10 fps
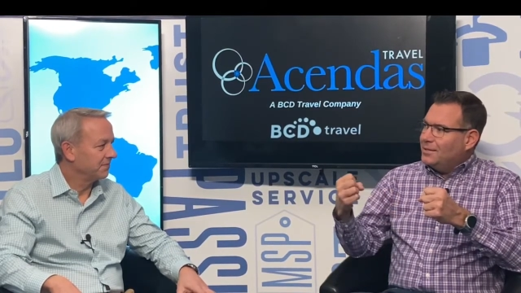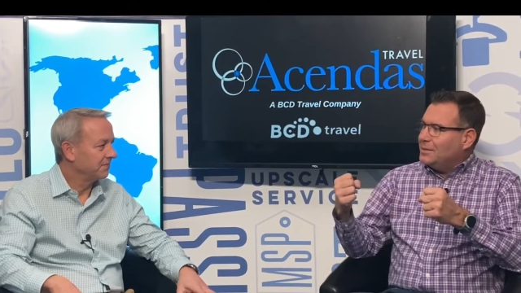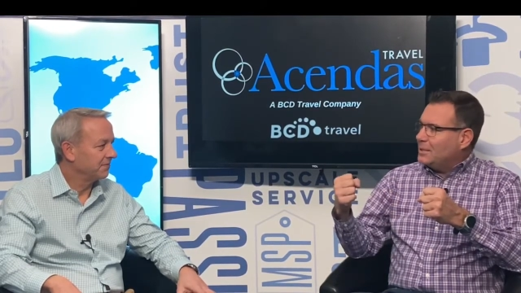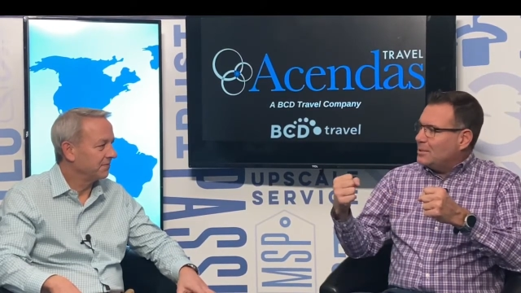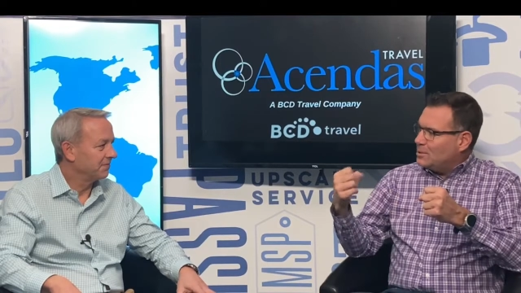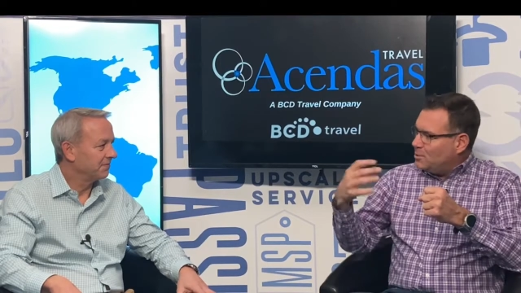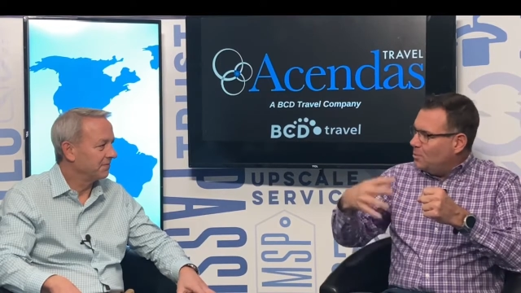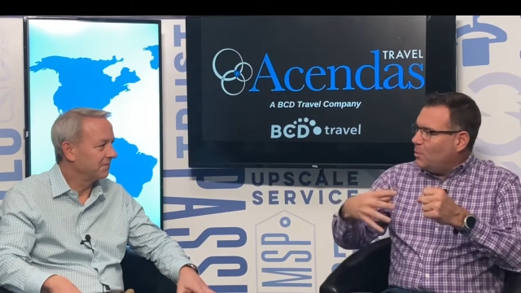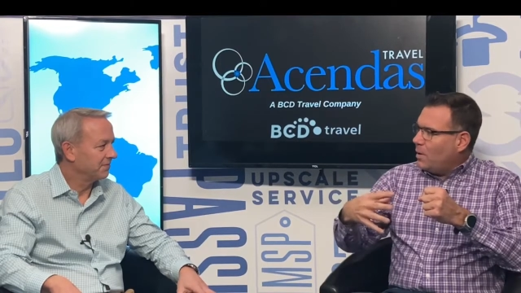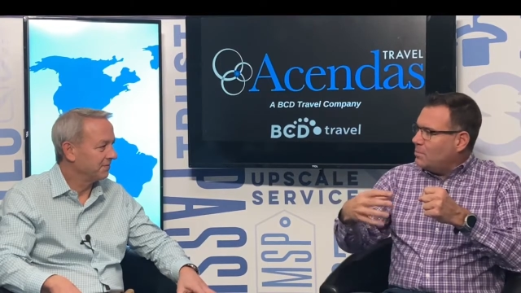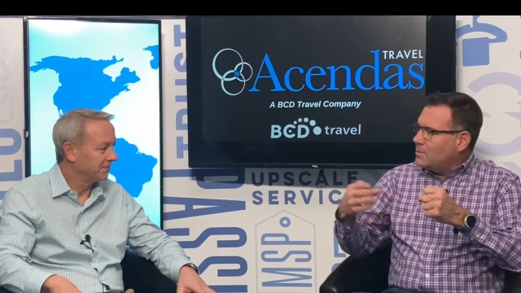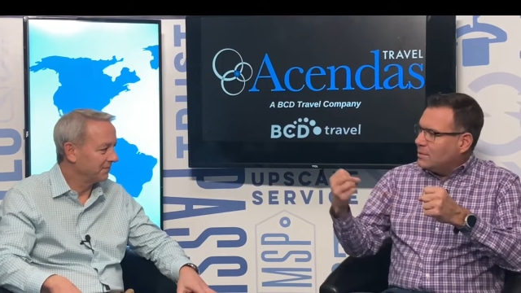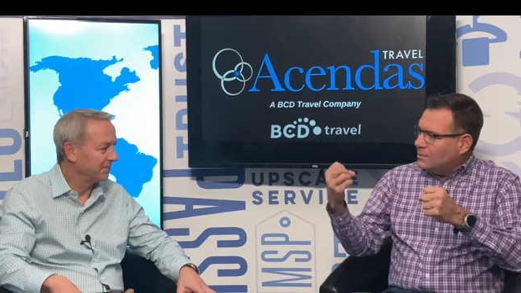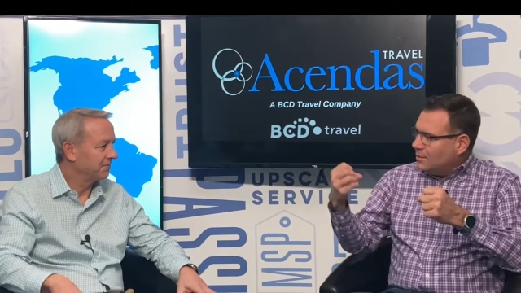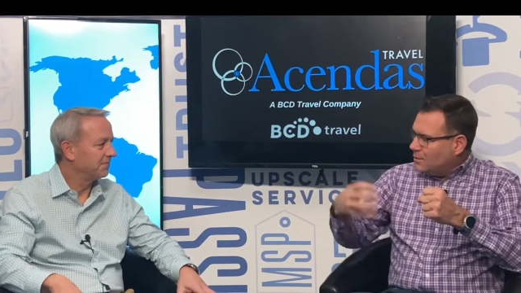Speaker 1: consumer
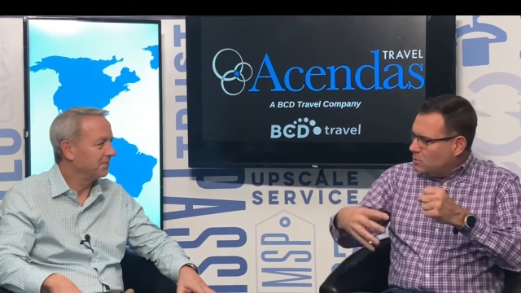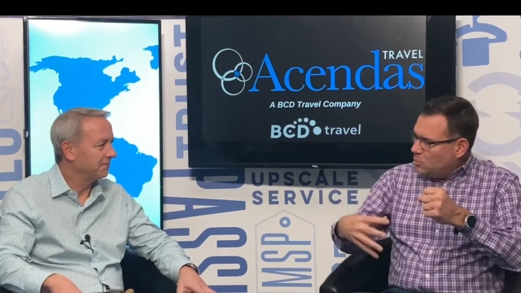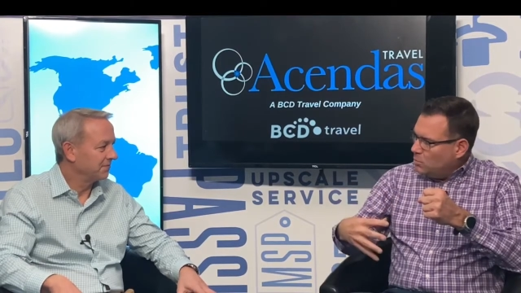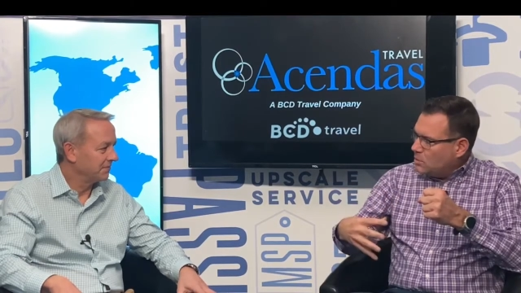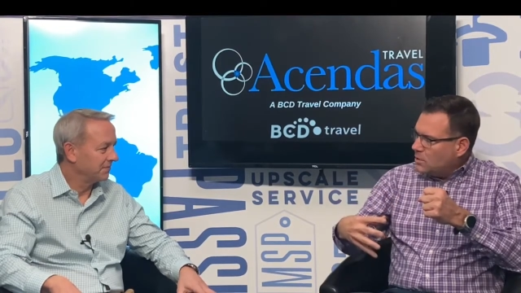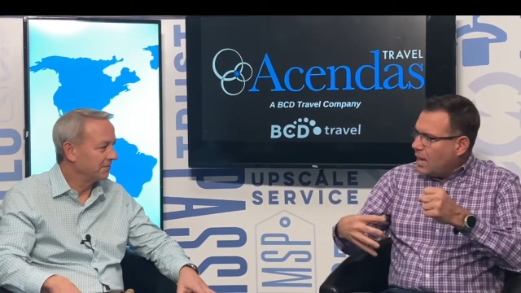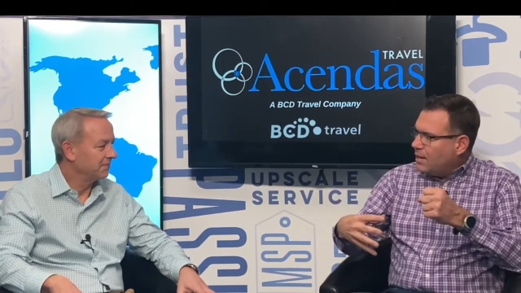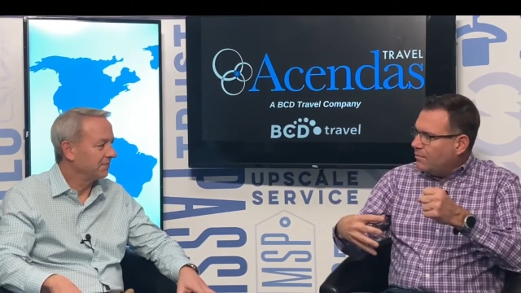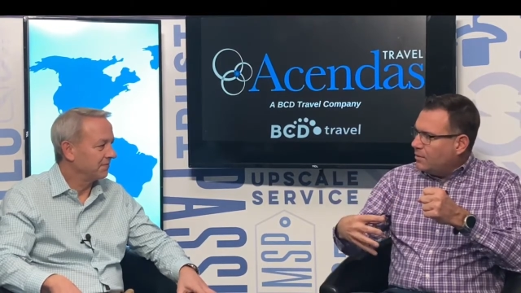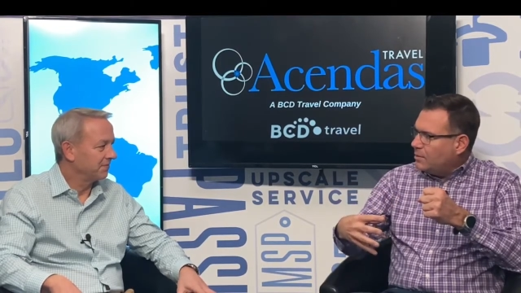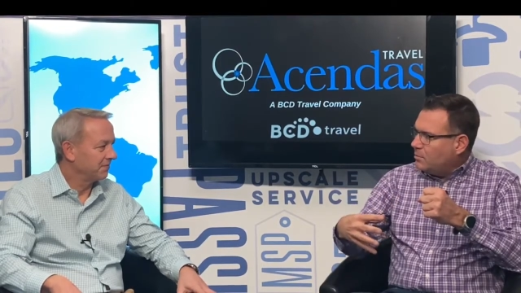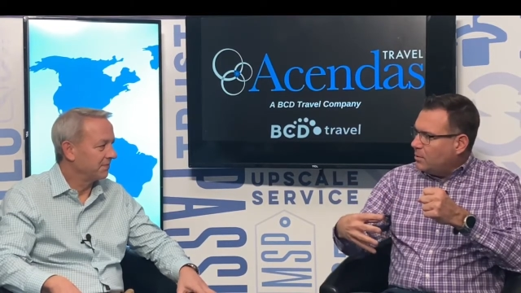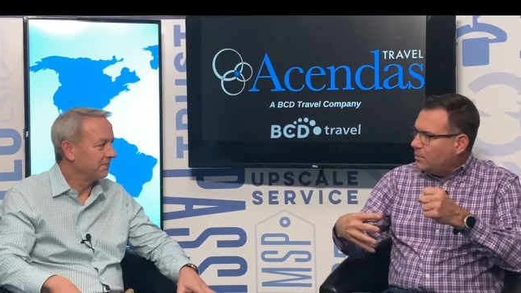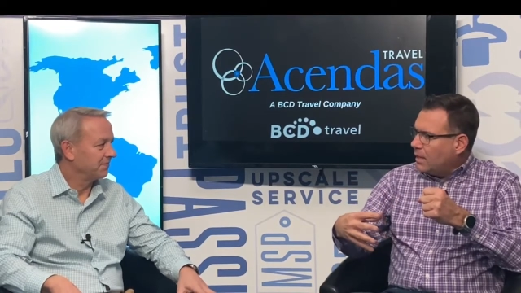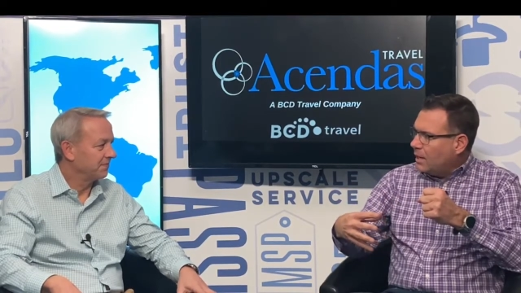websites and the consumer side of it to be
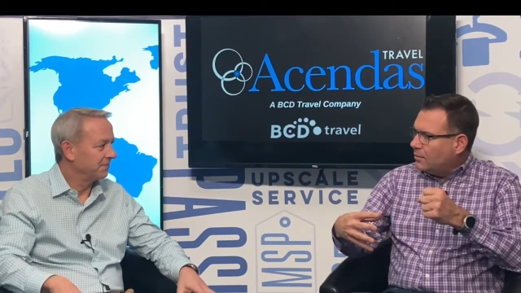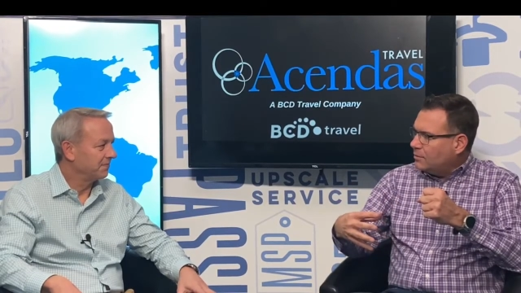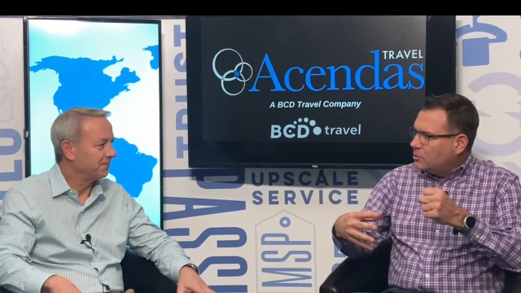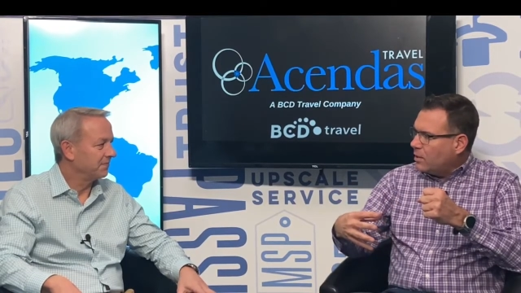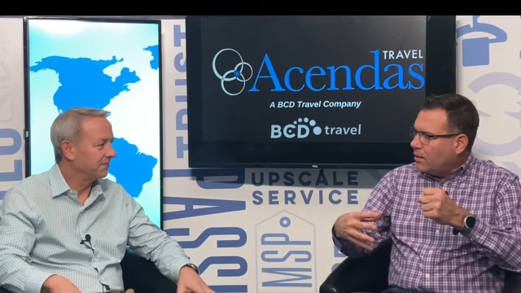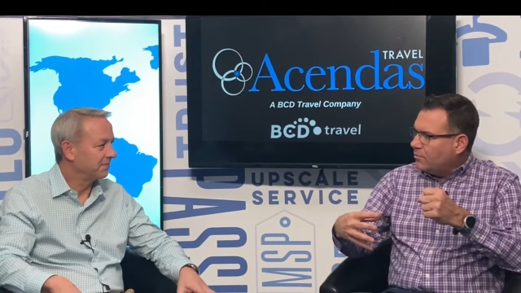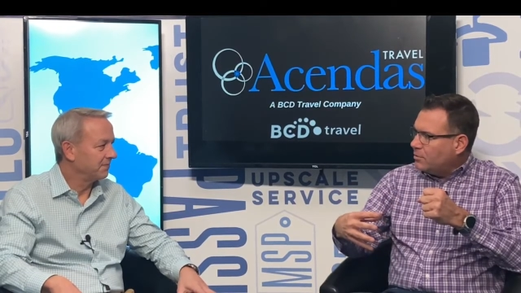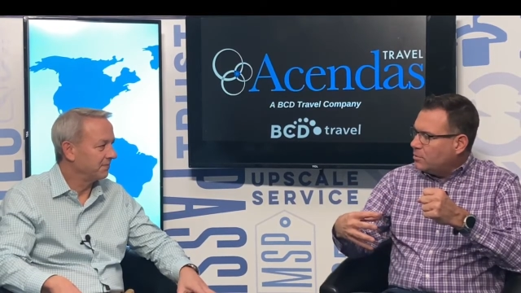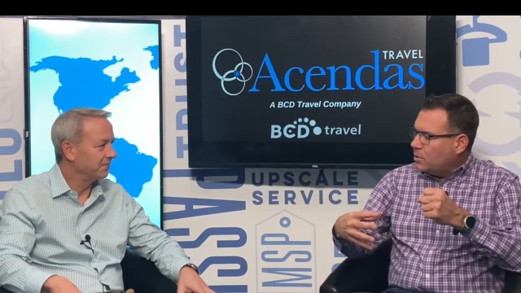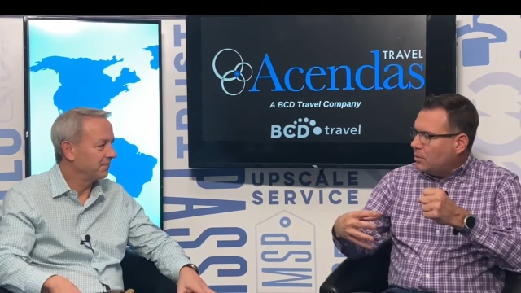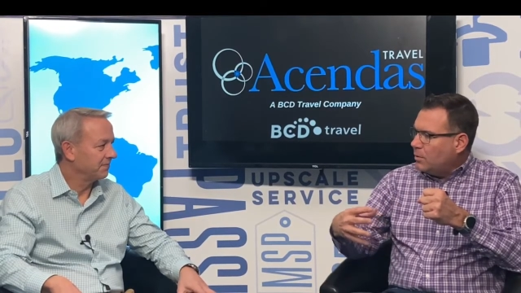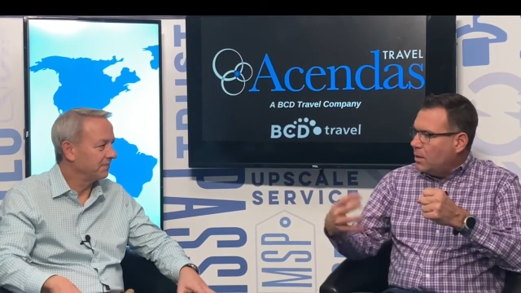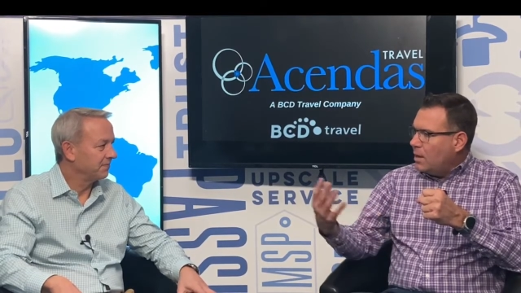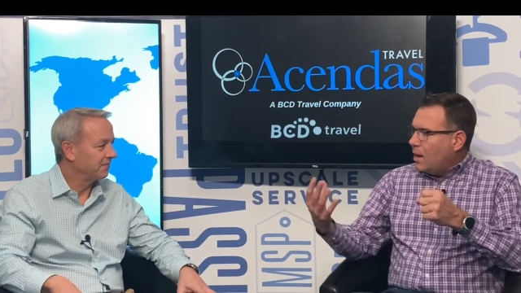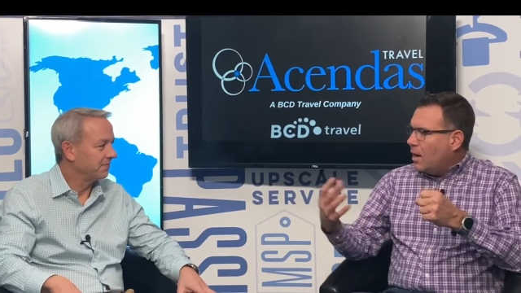able to handle the traveler. So
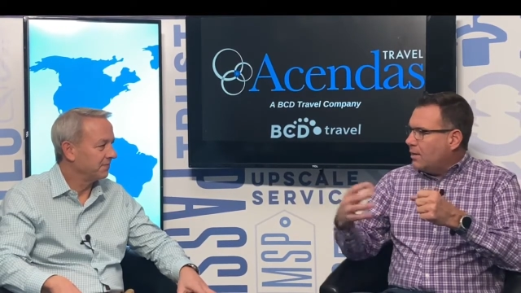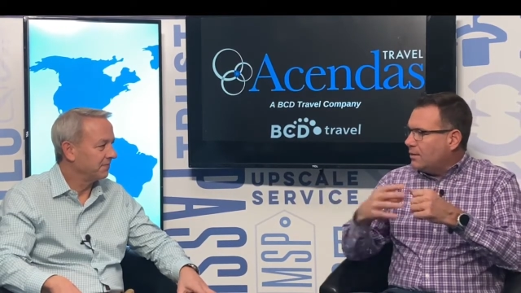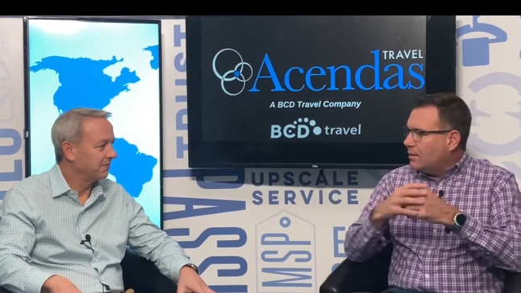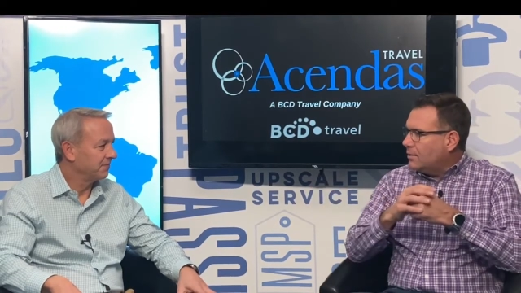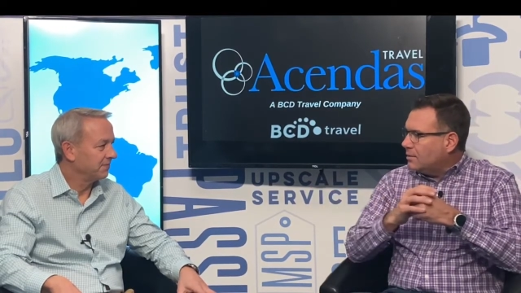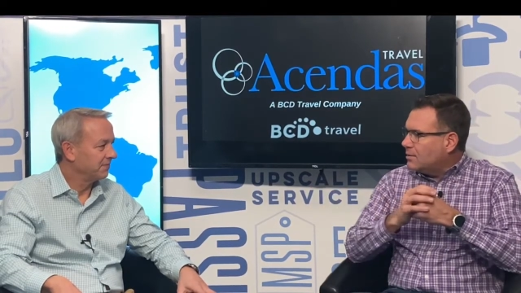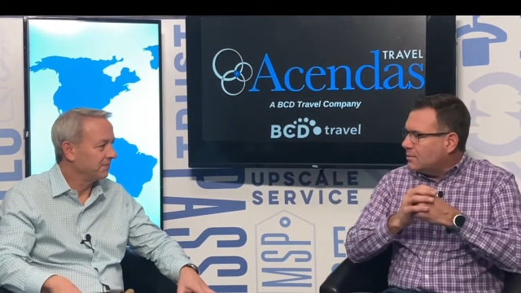I think this is